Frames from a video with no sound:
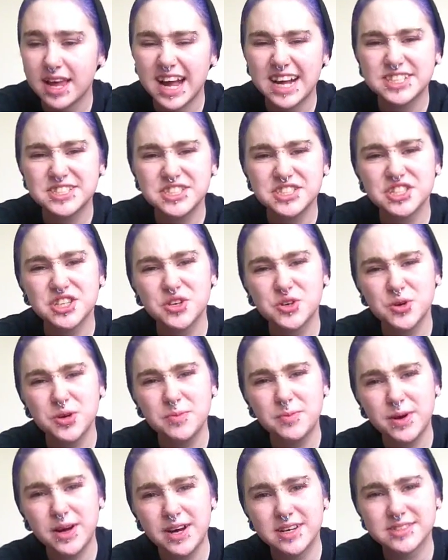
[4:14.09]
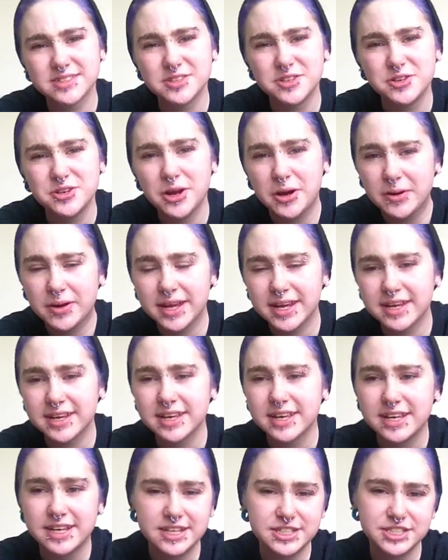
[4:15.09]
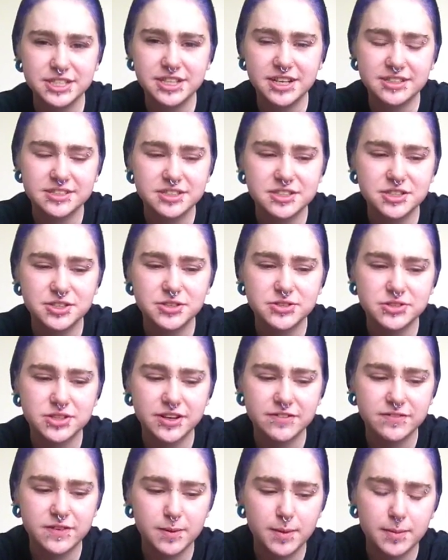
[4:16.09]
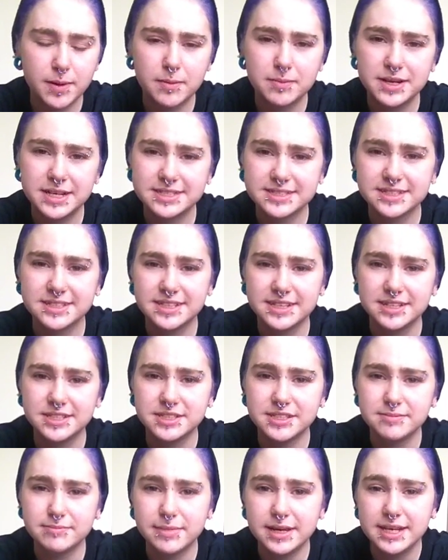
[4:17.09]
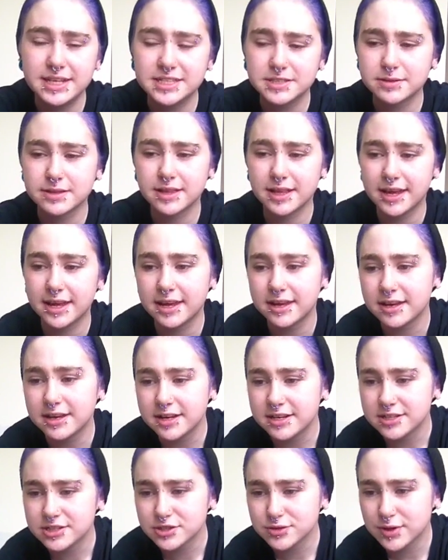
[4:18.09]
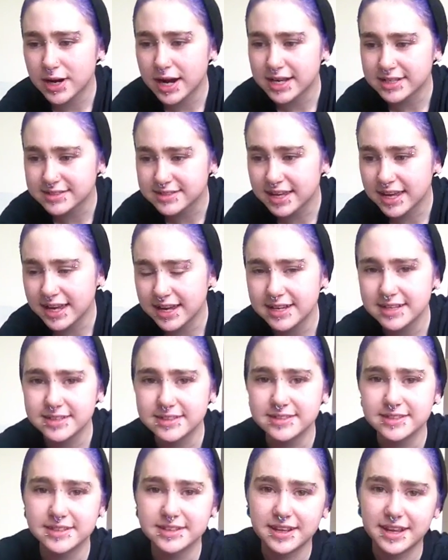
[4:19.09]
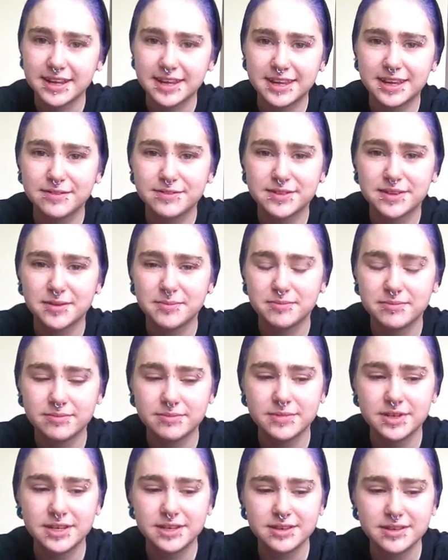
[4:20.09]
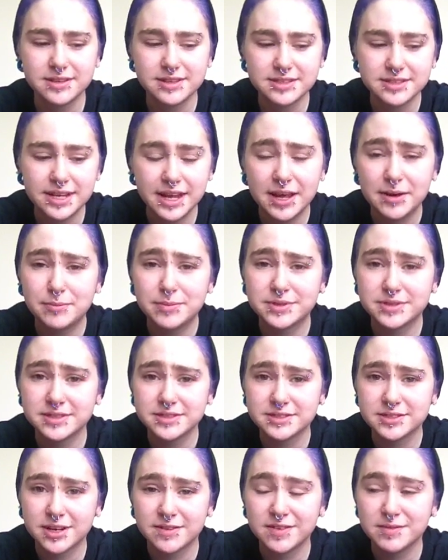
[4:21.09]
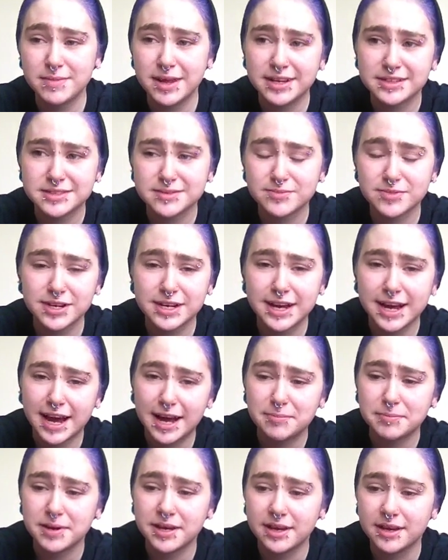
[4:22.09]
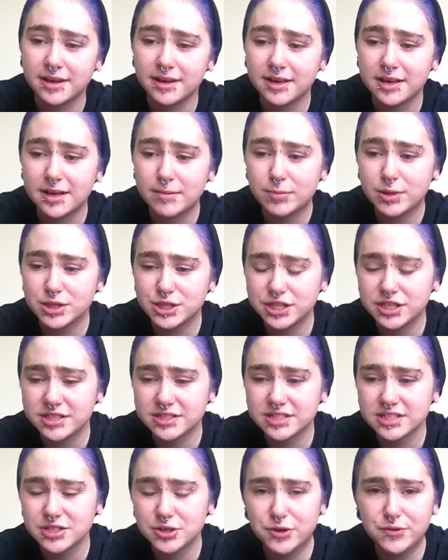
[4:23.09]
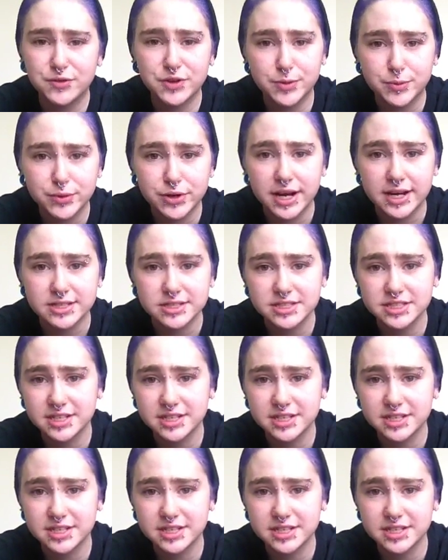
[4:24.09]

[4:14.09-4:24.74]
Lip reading: And she's a good person, she doesn't do stuff for publicity. She meets with, trans kids and, gives them tips and stuff and makes them really happy. But she doesn't do it for the press.